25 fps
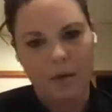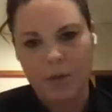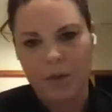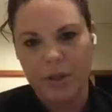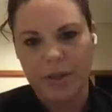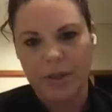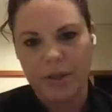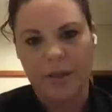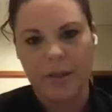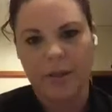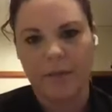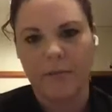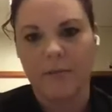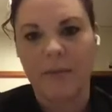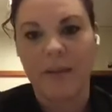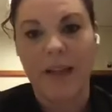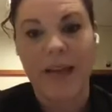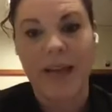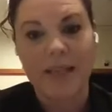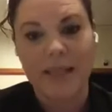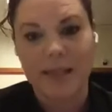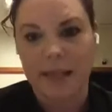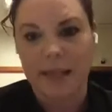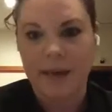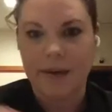just
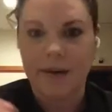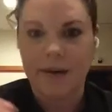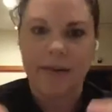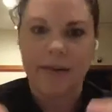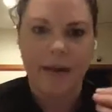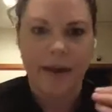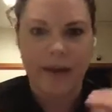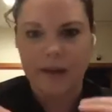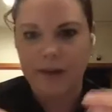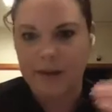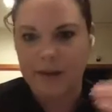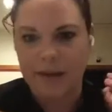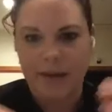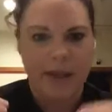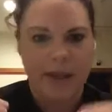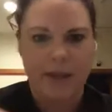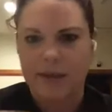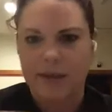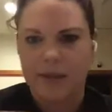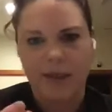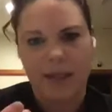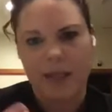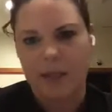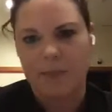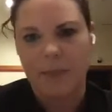lessen the
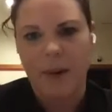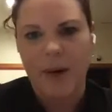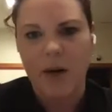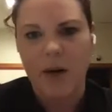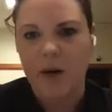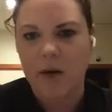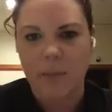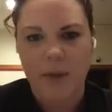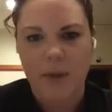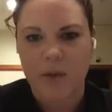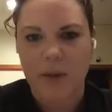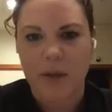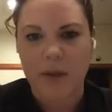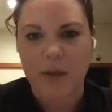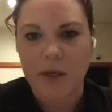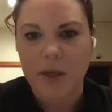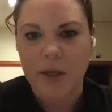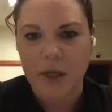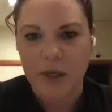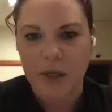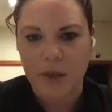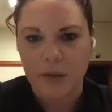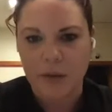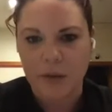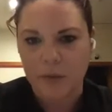disparity between the
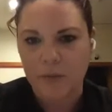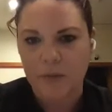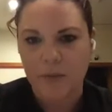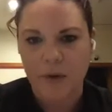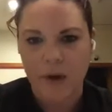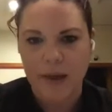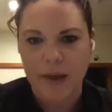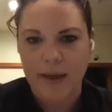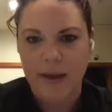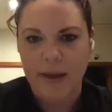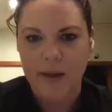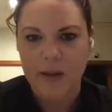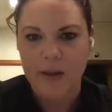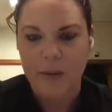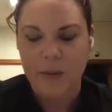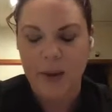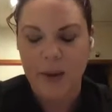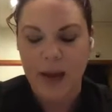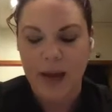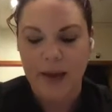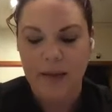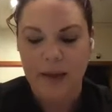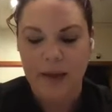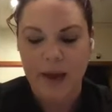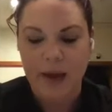two, front of the house and
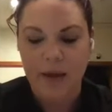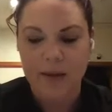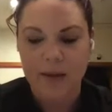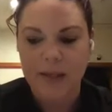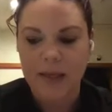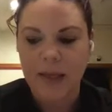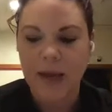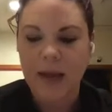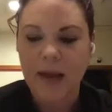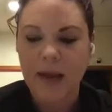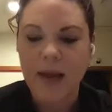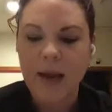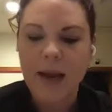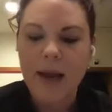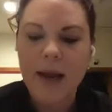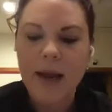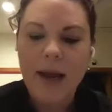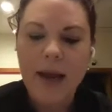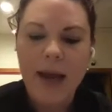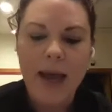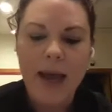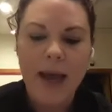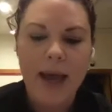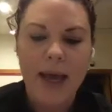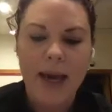back of the house.
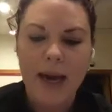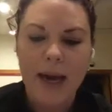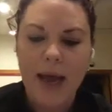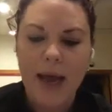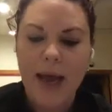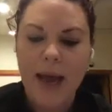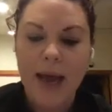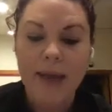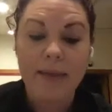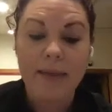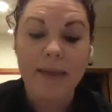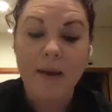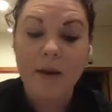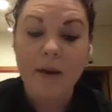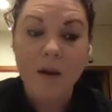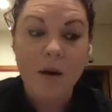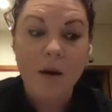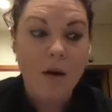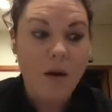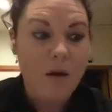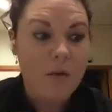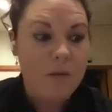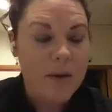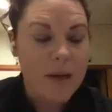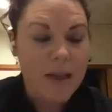And they're
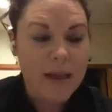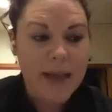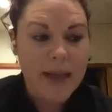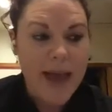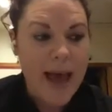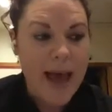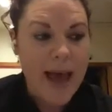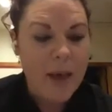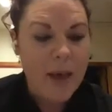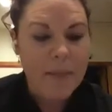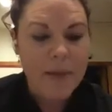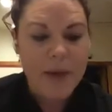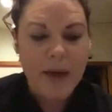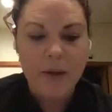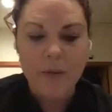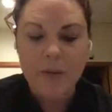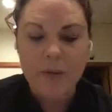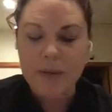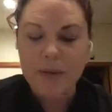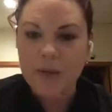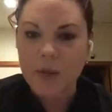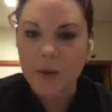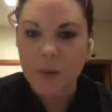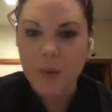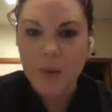all really happy. I
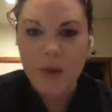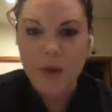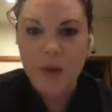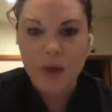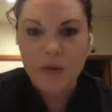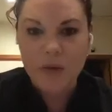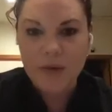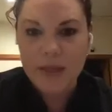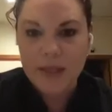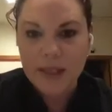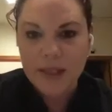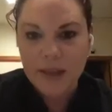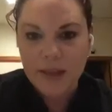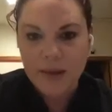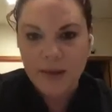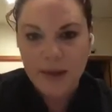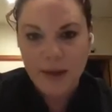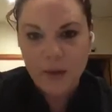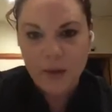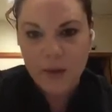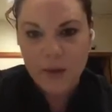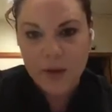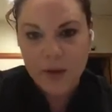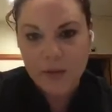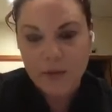was super nervous that
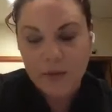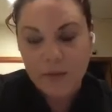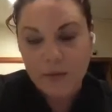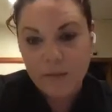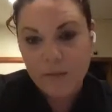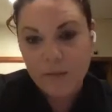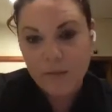they would